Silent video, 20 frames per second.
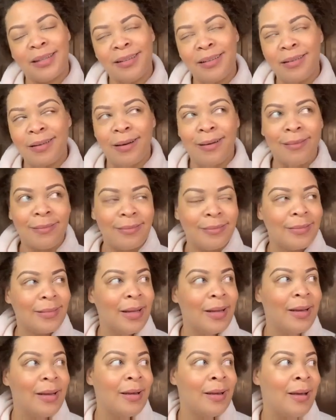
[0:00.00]
You know,
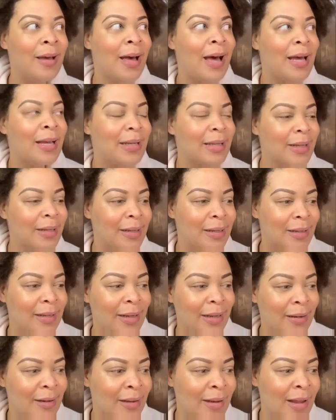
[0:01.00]
I get in
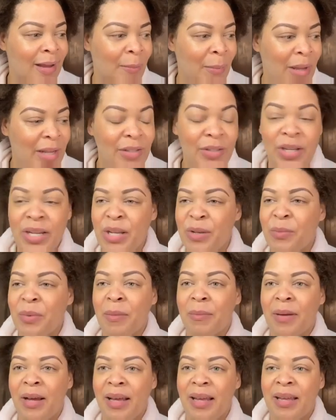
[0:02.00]
there and I might change my
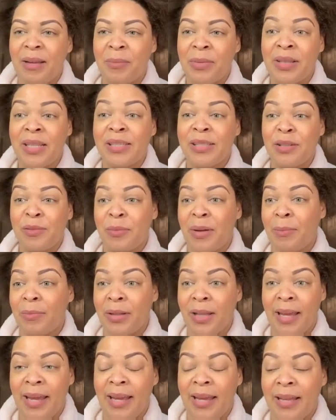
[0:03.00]
mind, but this is my
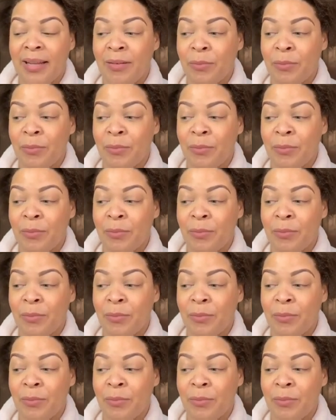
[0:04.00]
plan.